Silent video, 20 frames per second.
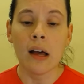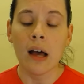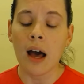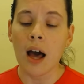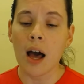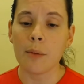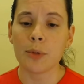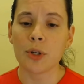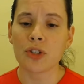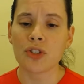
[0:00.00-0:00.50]

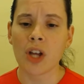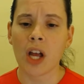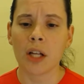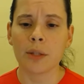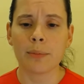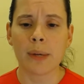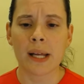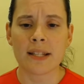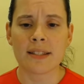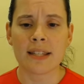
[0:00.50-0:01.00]
your
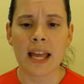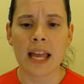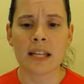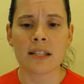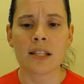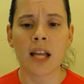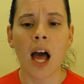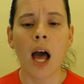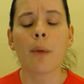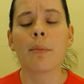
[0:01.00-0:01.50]
child might say,
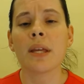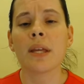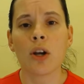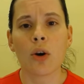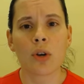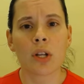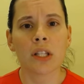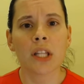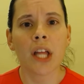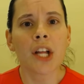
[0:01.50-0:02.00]
Tommy, go
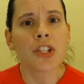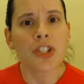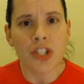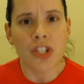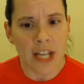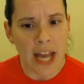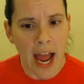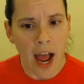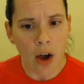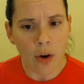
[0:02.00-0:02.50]
to lunch
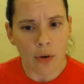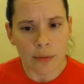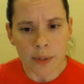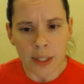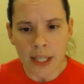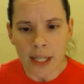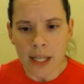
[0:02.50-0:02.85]
now.